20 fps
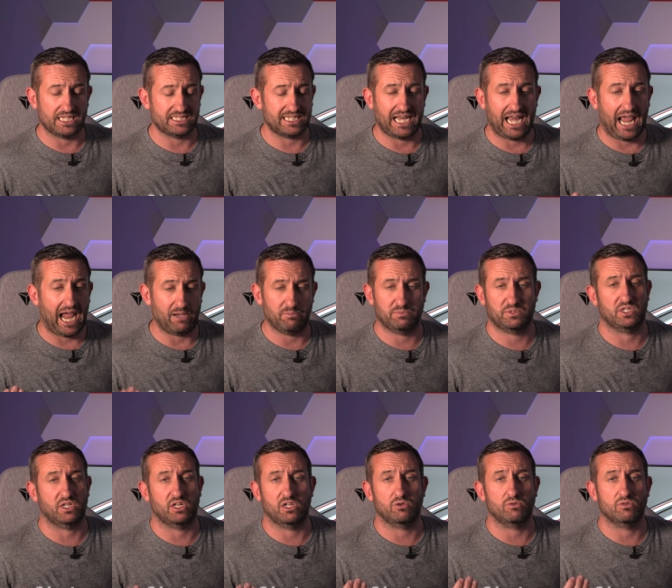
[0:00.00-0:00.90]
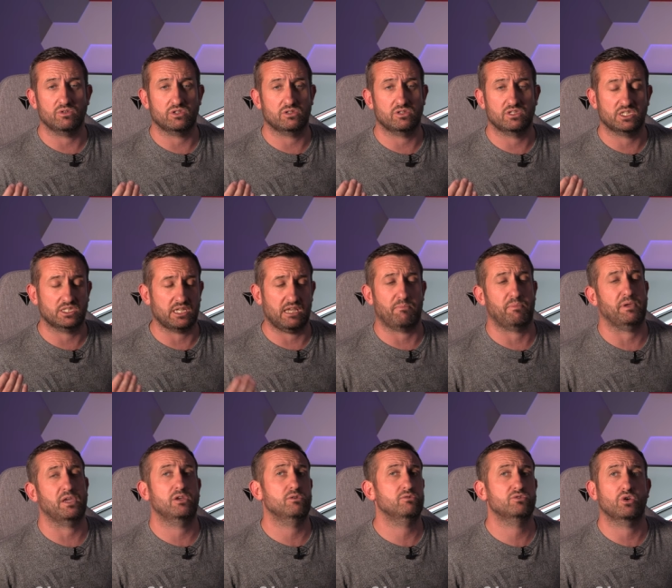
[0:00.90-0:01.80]
It's an absolute
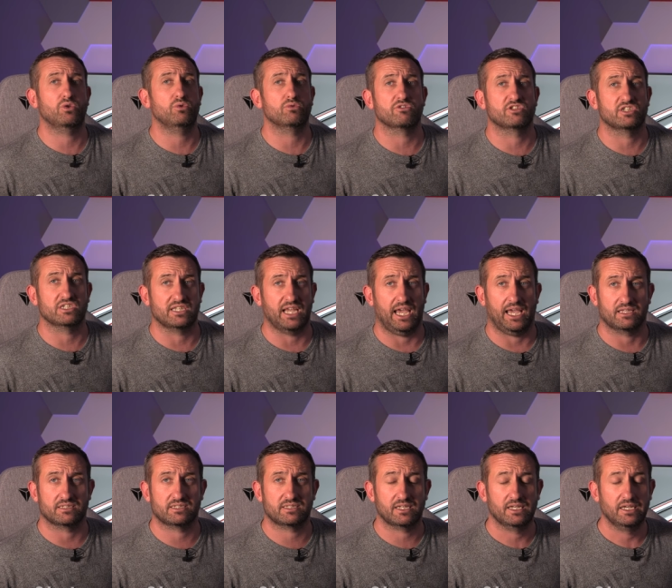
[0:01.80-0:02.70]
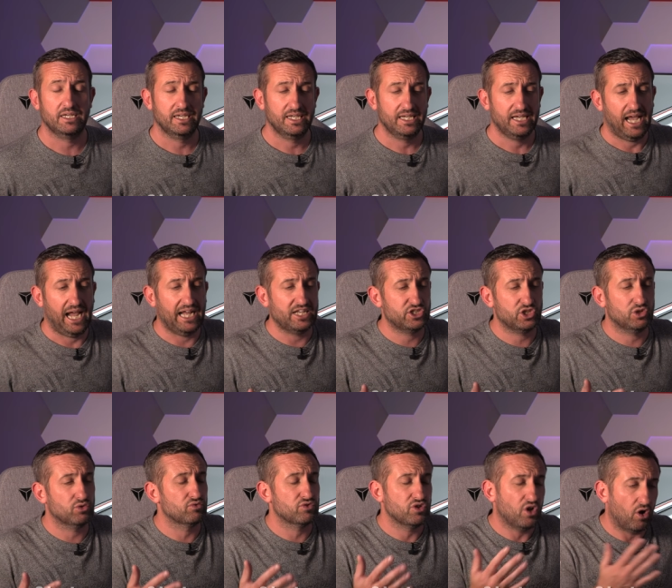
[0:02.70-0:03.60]
CPU torture test. And
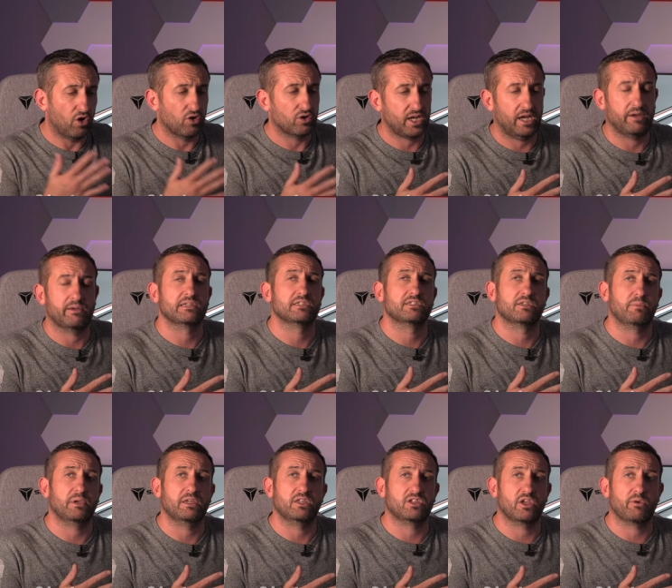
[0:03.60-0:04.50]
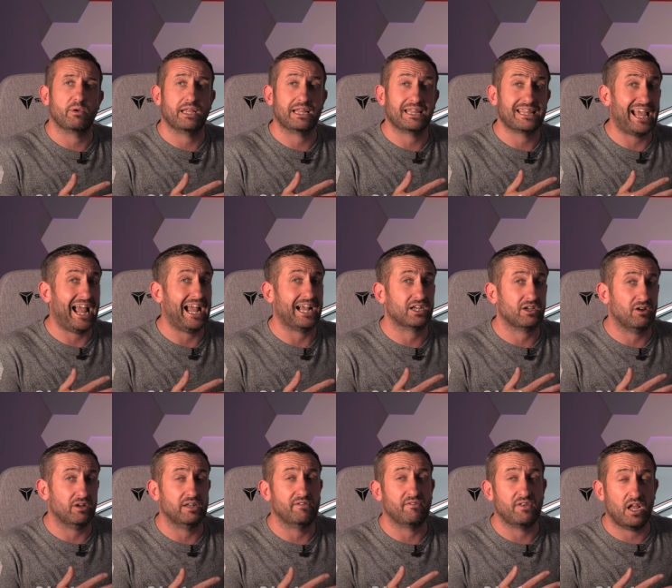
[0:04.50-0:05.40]
you're not going to be doing that
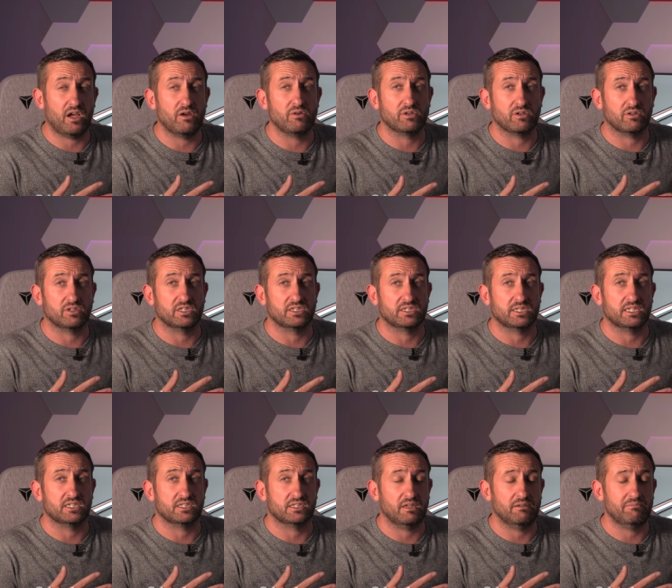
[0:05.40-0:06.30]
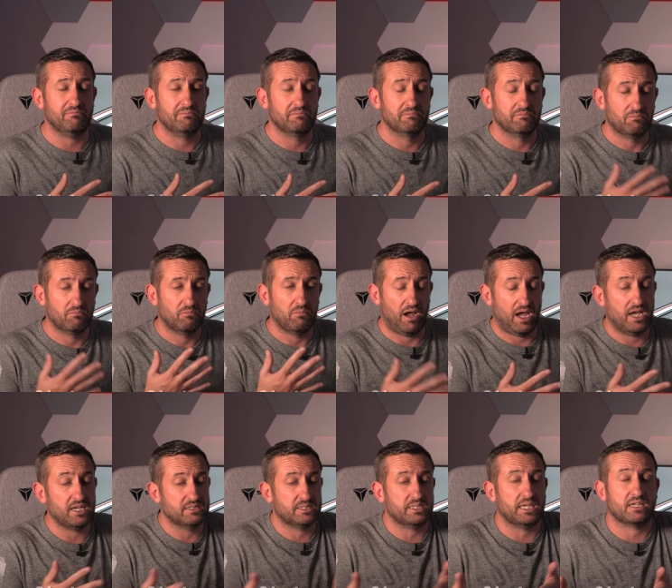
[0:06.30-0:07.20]
kind of load on your system
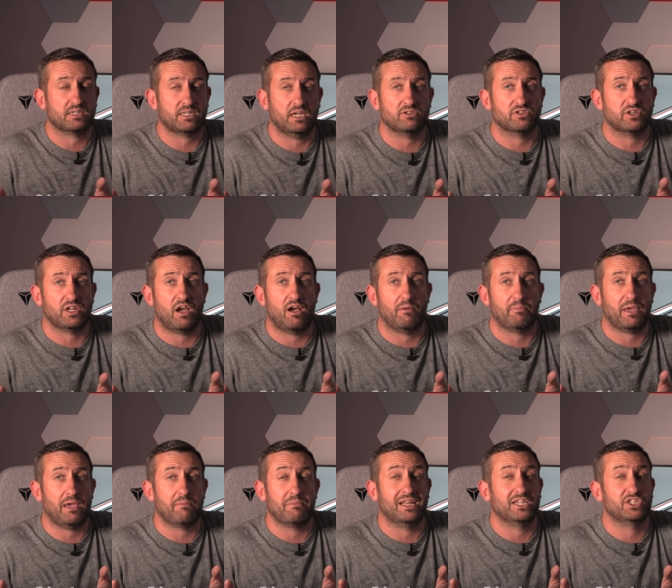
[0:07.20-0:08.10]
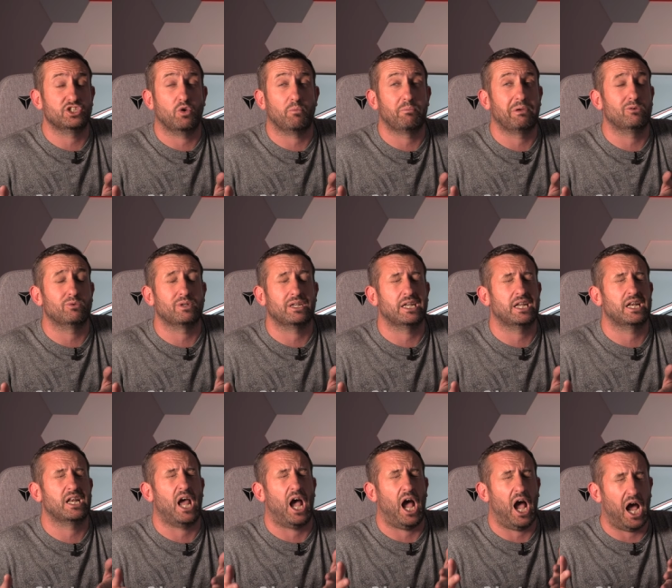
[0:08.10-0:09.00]
at 600 RPM, unless you're building
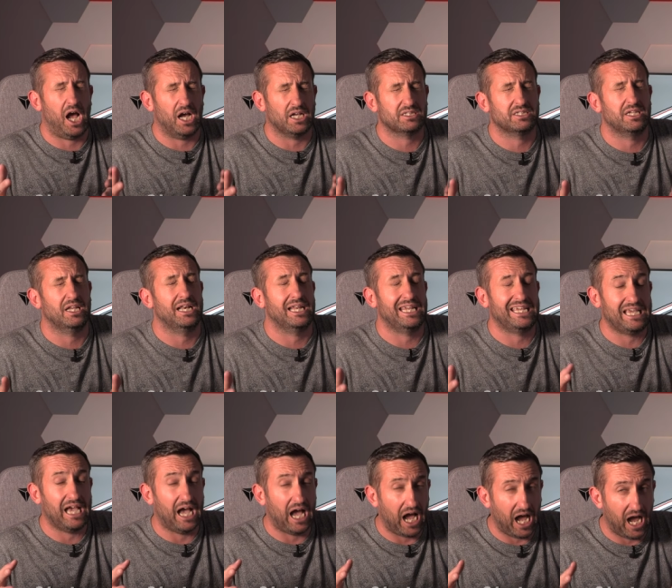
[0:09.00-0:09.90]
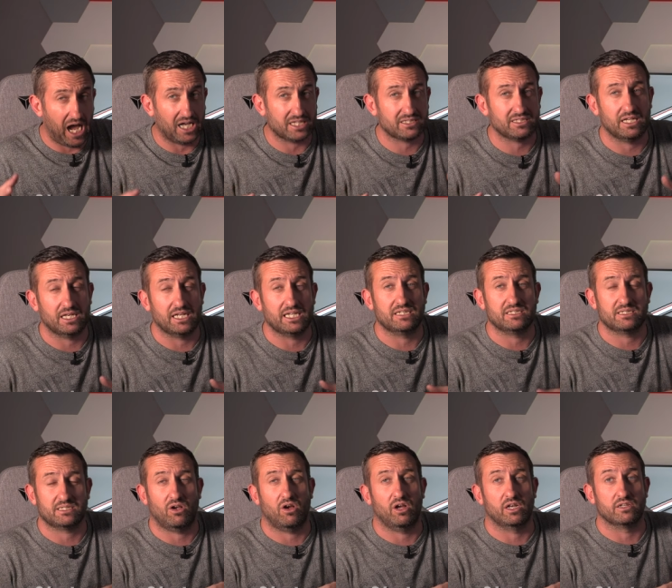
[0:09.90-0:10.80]
an utterly, utterly
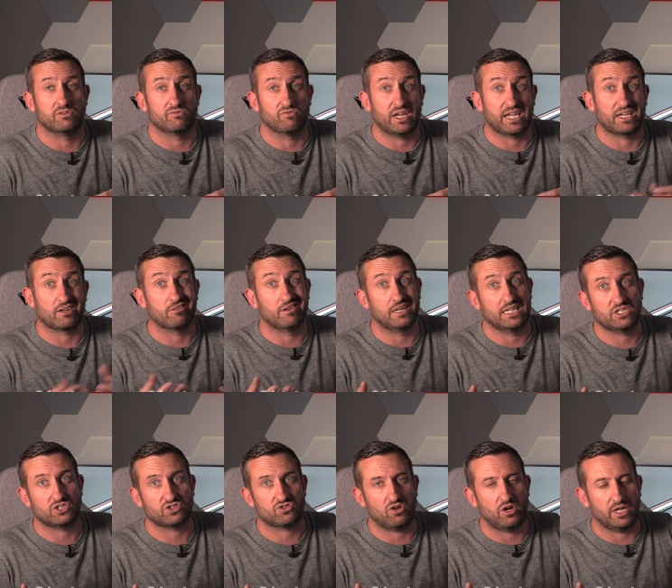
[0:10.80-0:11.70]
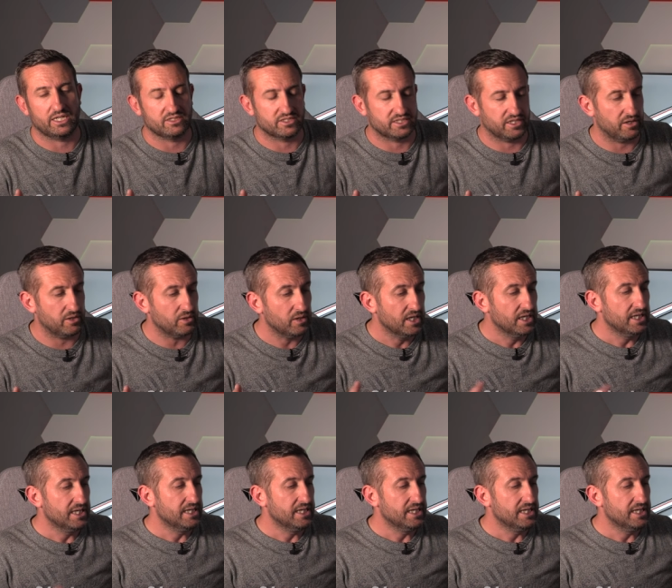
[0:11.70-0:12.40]
silent rig, or at least trying to,